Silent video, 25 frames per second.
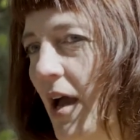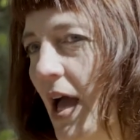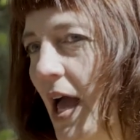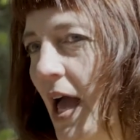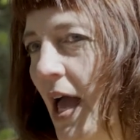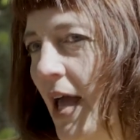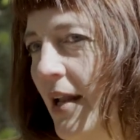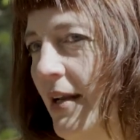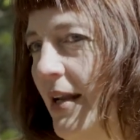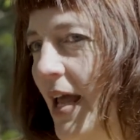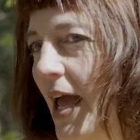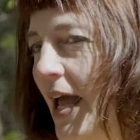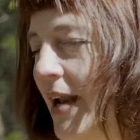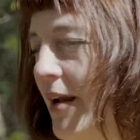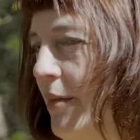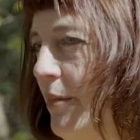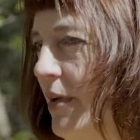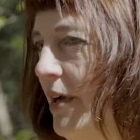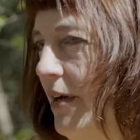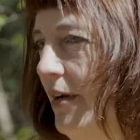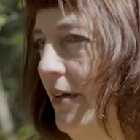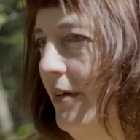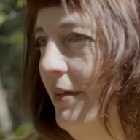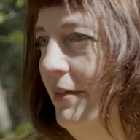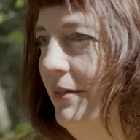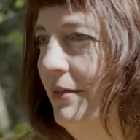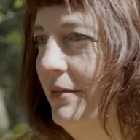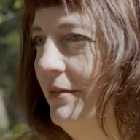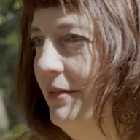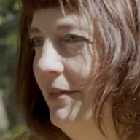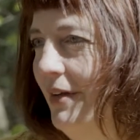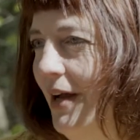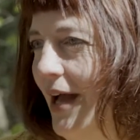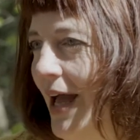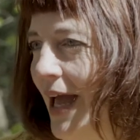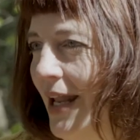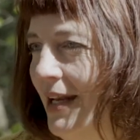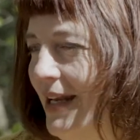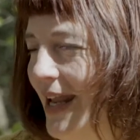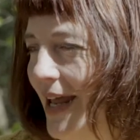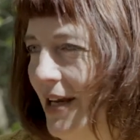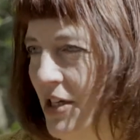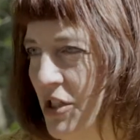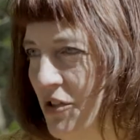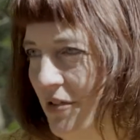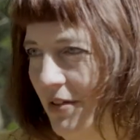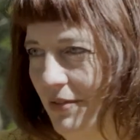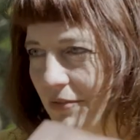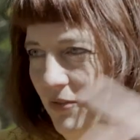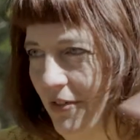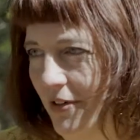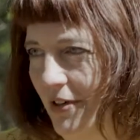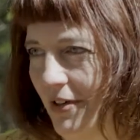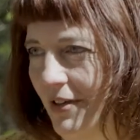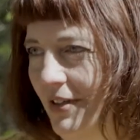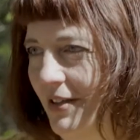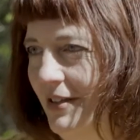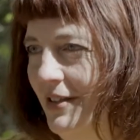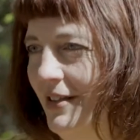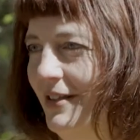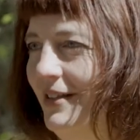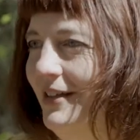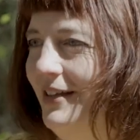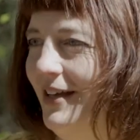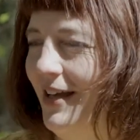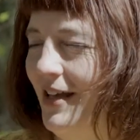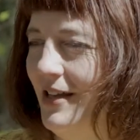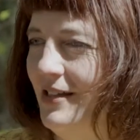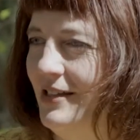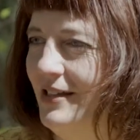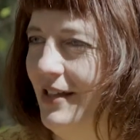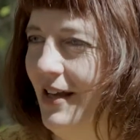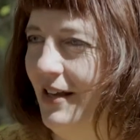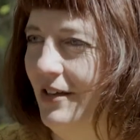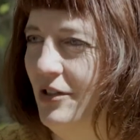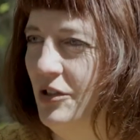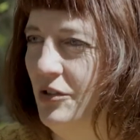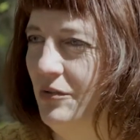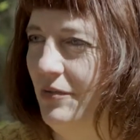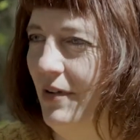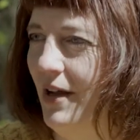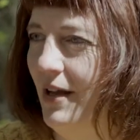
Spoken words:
and animal and natural world as such,